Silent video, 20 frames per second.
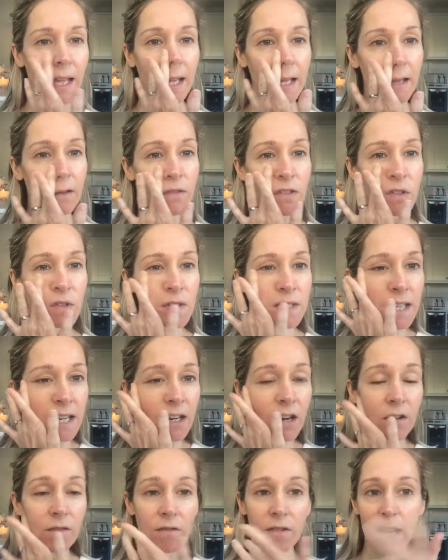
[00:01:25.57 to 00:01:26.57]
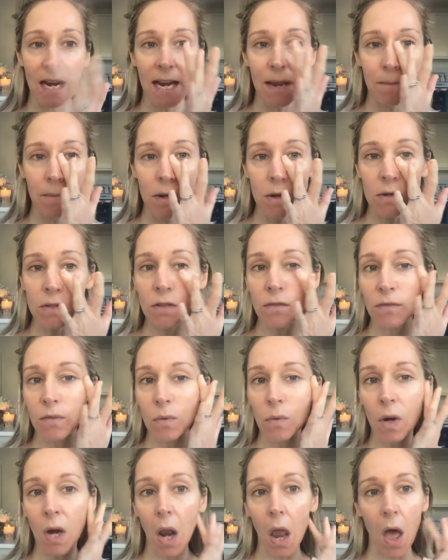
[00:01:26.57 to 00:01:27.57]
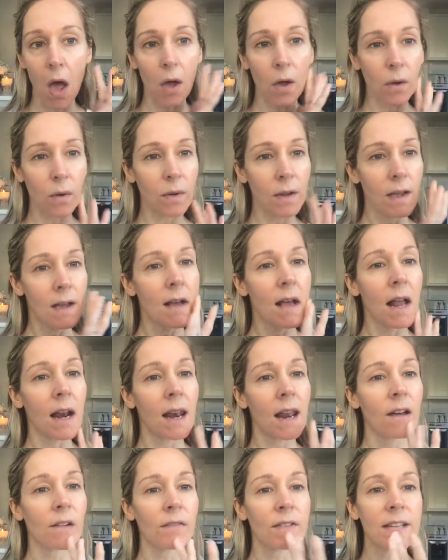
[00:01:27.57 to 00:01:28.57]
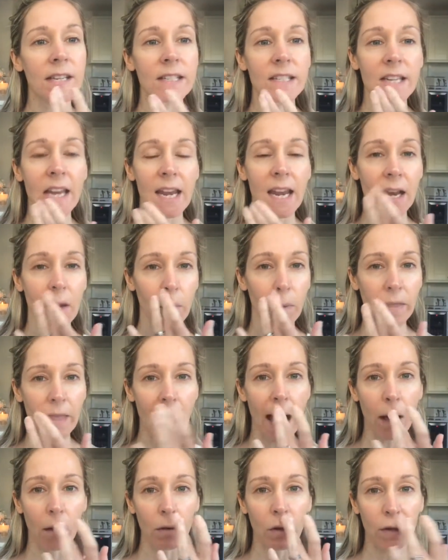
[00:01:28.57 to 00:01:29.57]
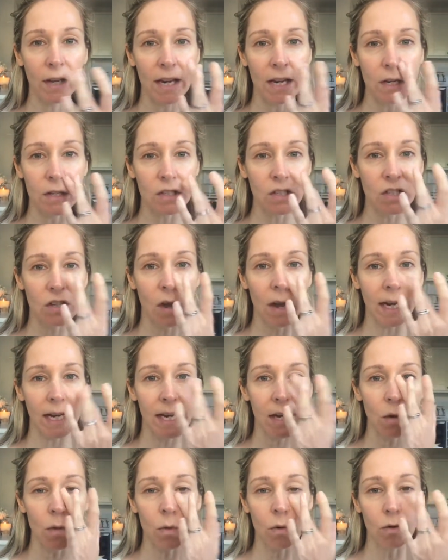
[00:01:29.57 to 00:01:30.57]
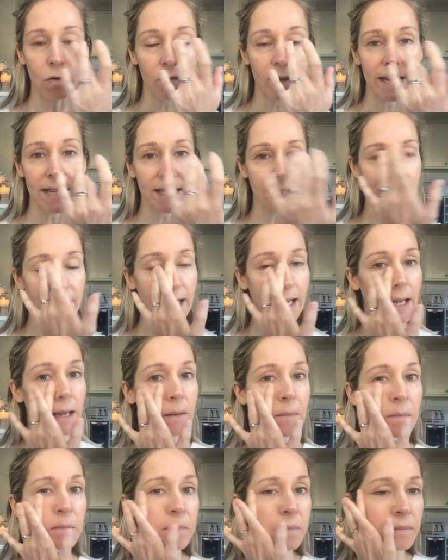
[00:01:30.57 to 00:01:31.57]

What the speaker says: It gives your skin a really beautiful glow, a lovely sheen without looking shiny or greasy.